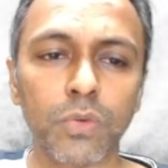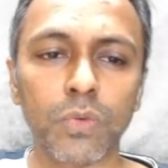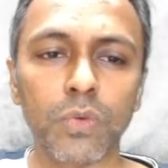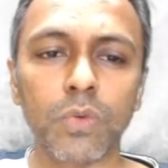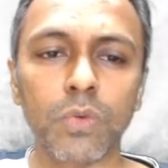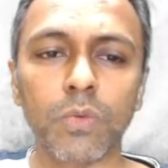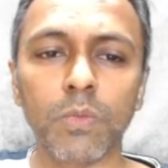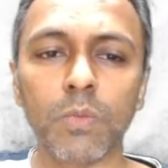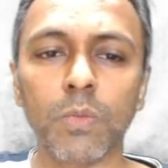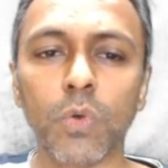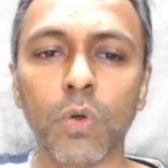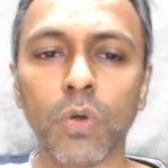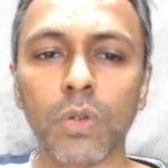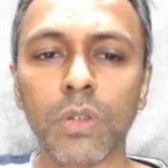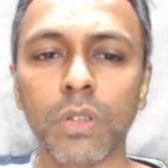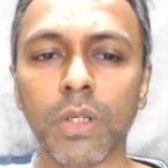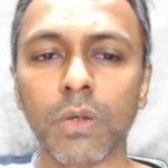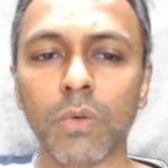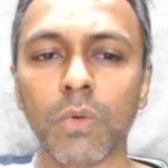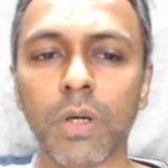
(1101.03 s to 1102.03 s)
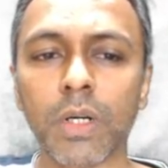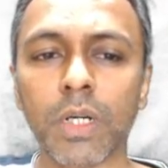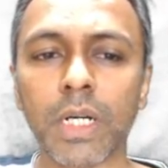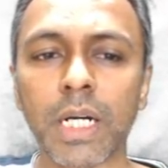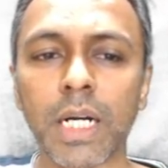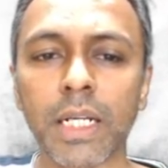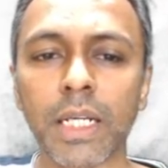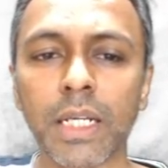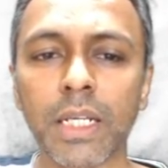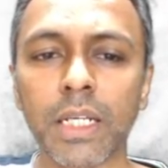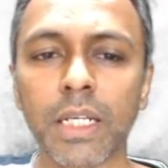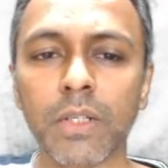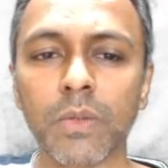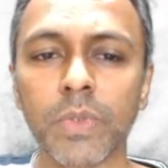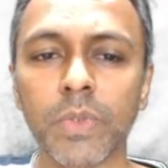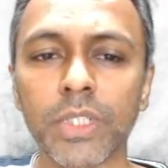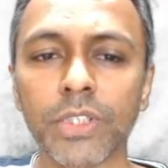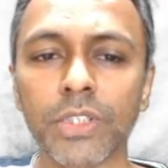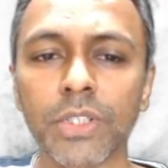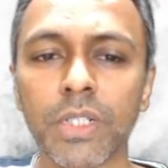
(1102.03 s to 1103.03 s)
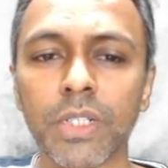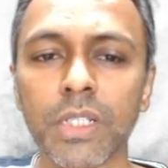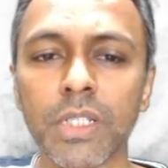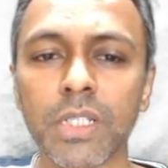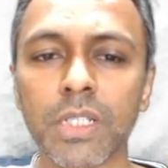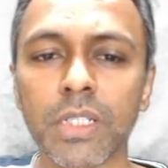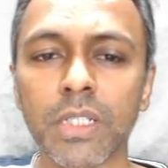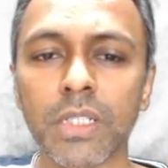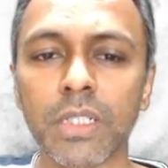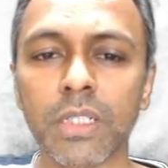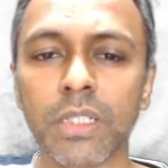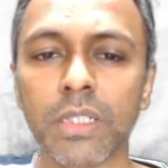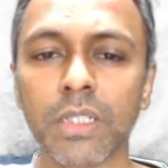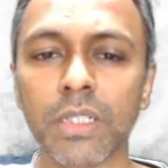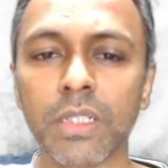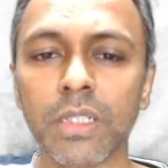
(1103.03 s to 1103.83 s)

to both the quadratic equations,